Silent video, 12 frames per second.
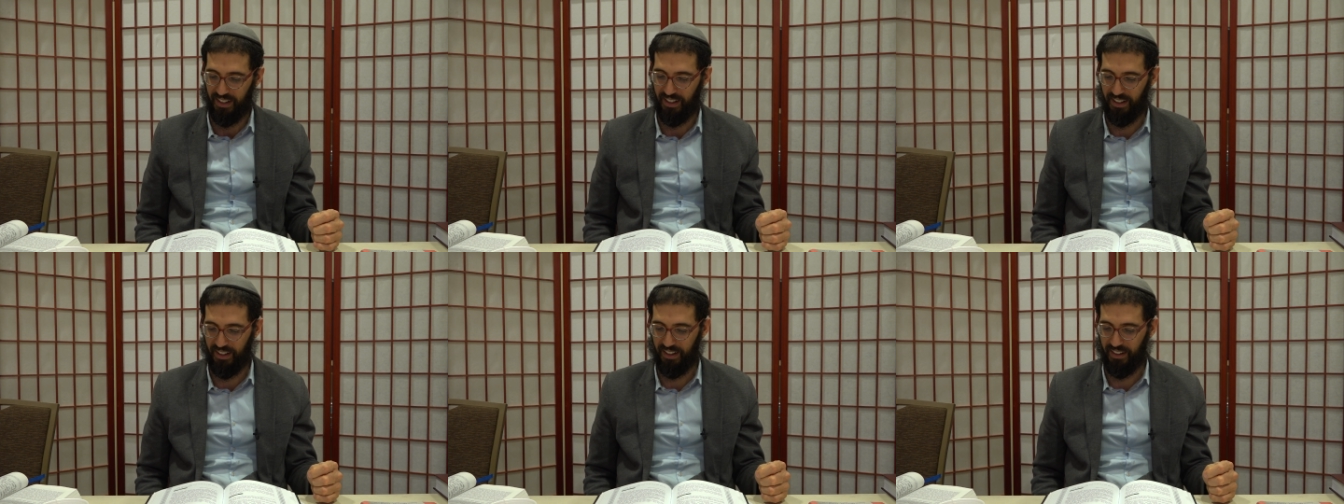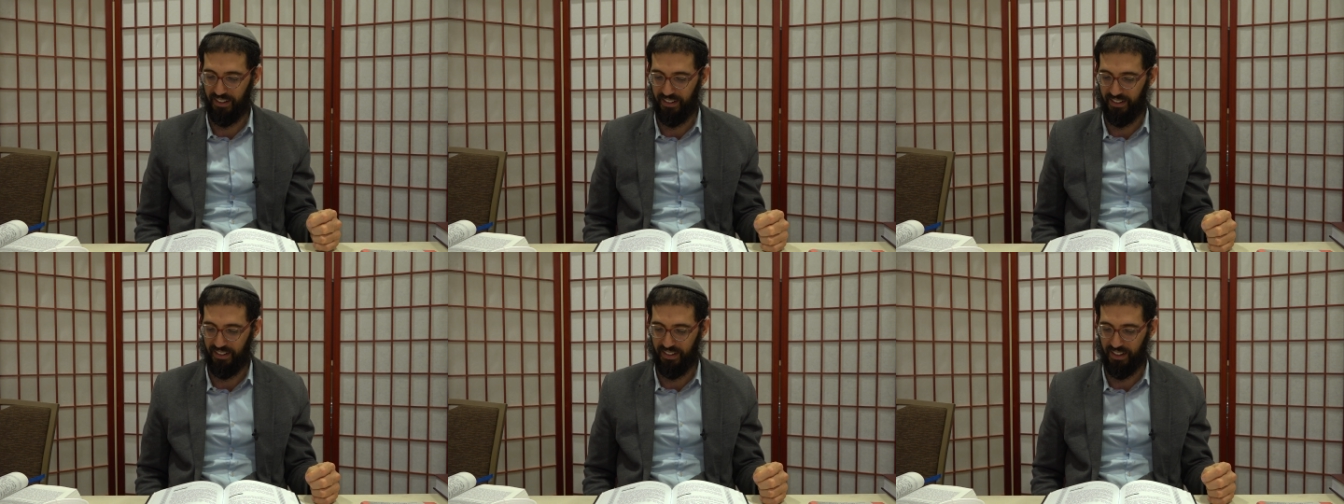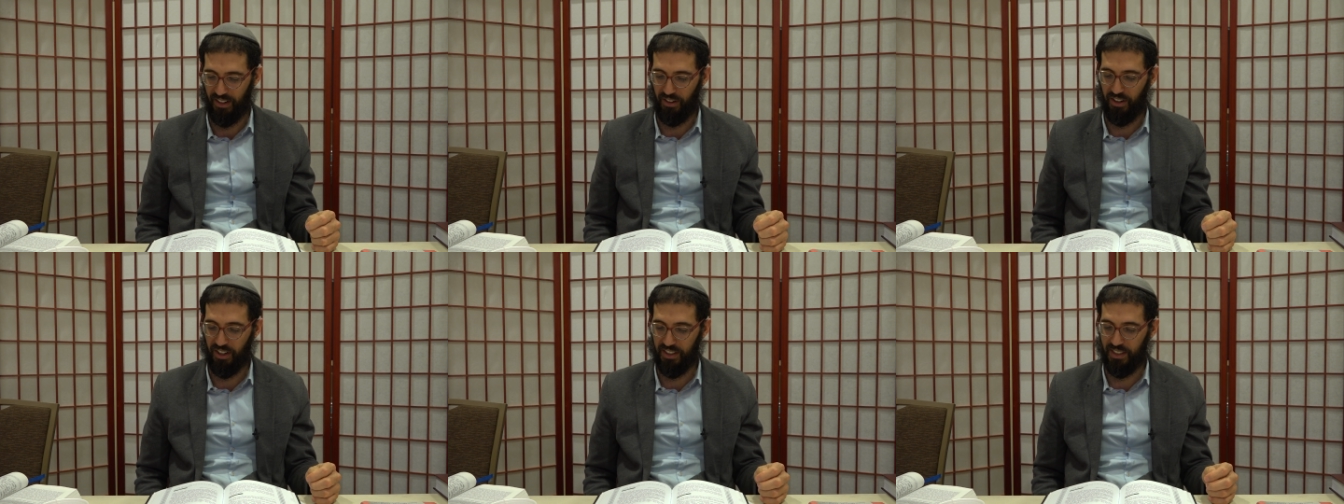Mm-hmm. Uh, our
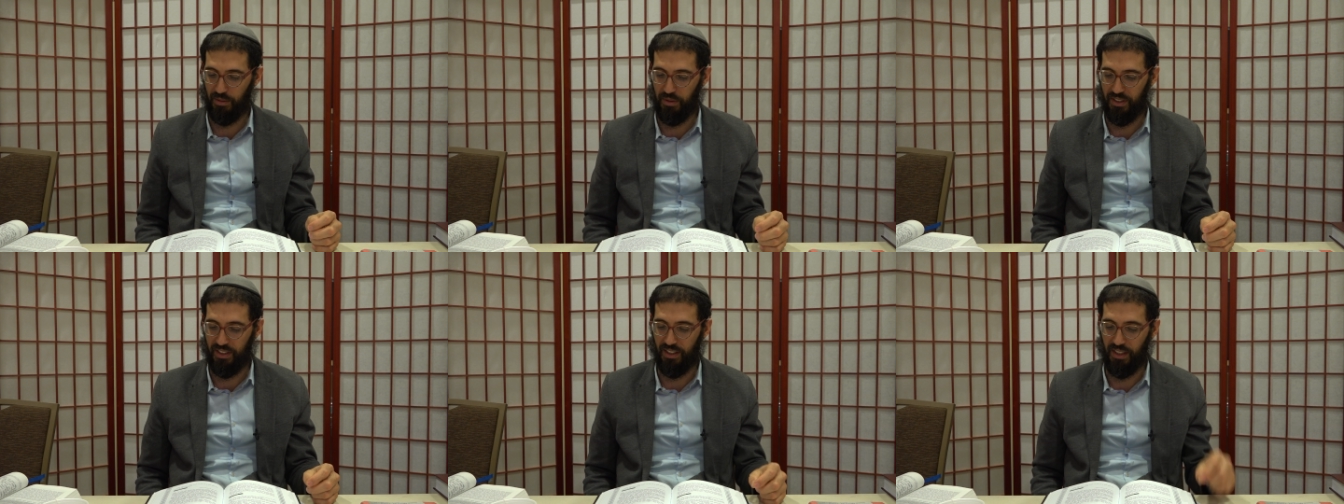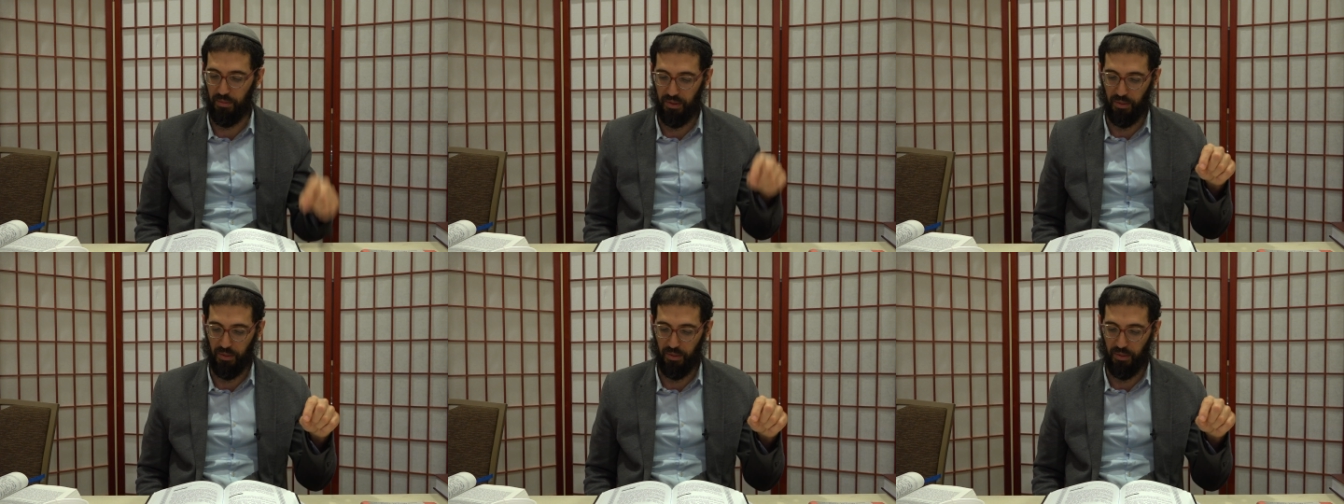custom is to dip